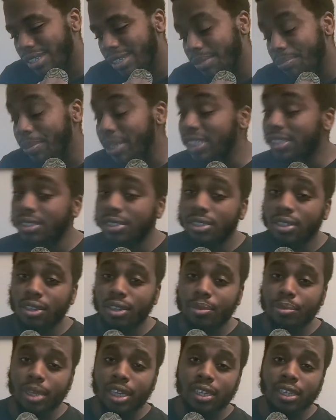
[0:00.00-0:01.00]
meant to talk
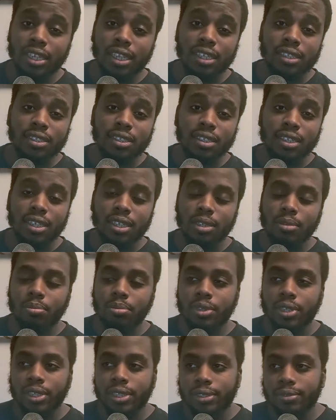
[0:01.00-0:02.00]
about it yesterday,
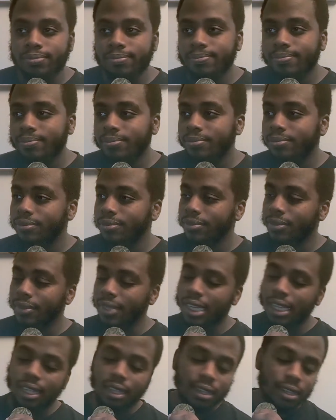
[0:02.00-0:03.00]
but
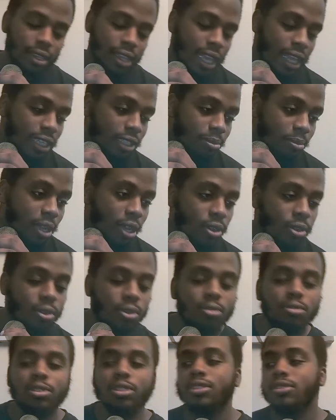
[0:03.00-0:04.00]
as my
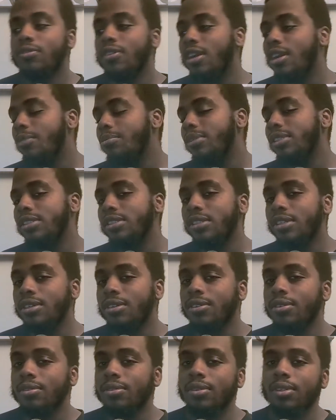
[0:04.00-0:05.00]
old subscribers
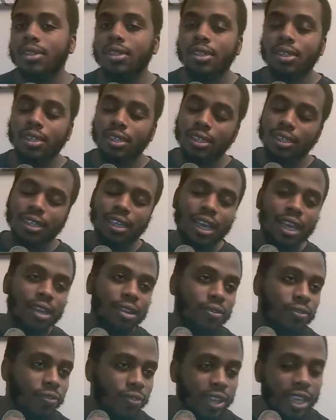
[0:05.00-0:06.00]
know, got a
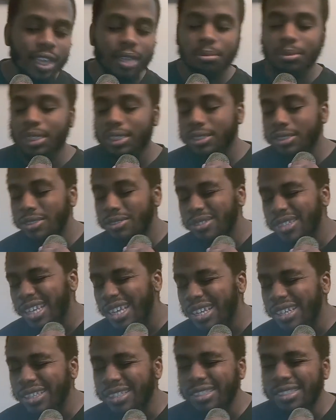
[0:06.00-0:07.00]
family, so
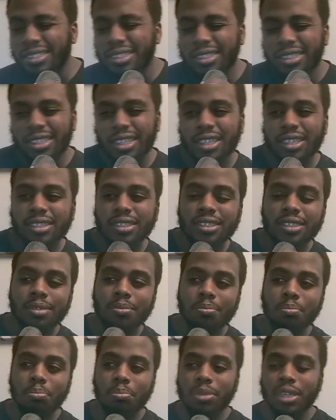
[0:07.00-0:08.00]
gotta adjust a
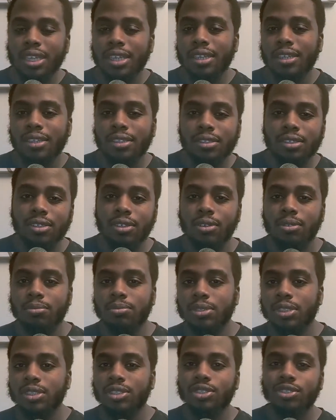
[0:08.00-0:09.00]
bit. So I'm
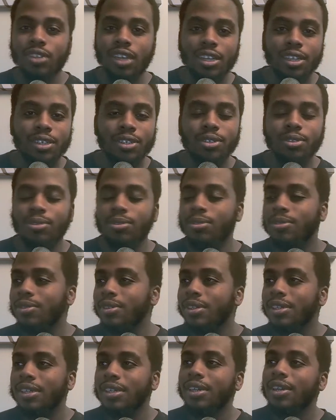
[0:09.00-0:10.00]
just trying to do
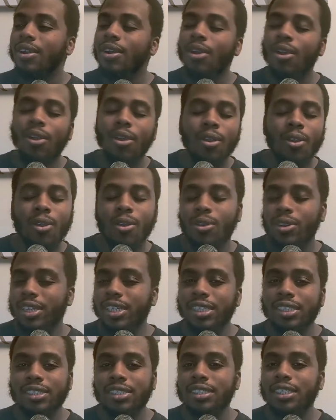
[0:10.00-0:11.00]
all
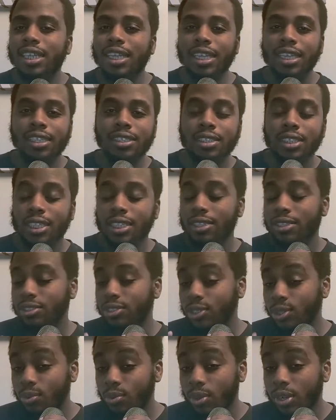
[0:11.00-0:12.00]
these things in a
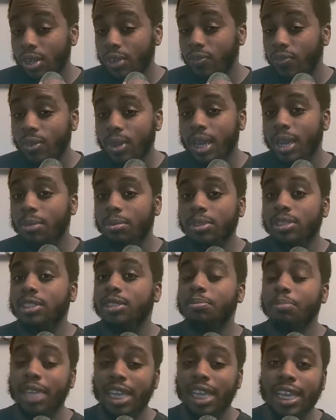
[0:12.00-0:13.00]
24 hour
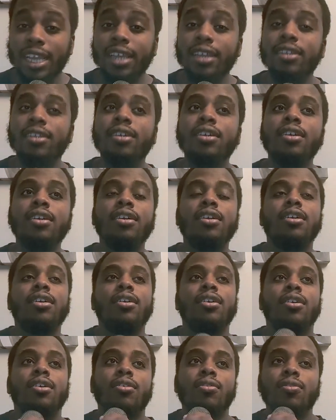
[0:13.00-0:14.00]
span.
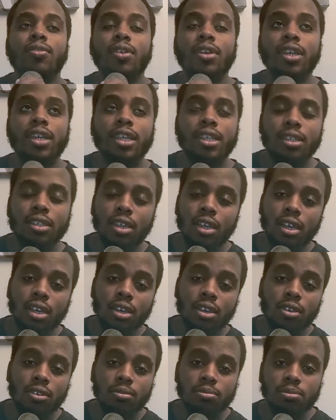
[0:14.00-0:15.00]
All right.
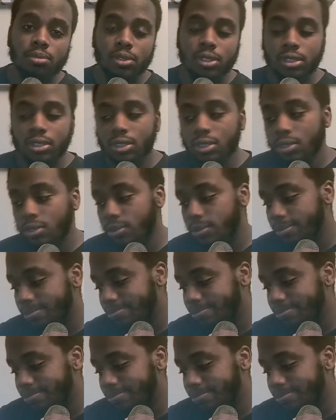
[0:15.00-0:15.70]
Um, so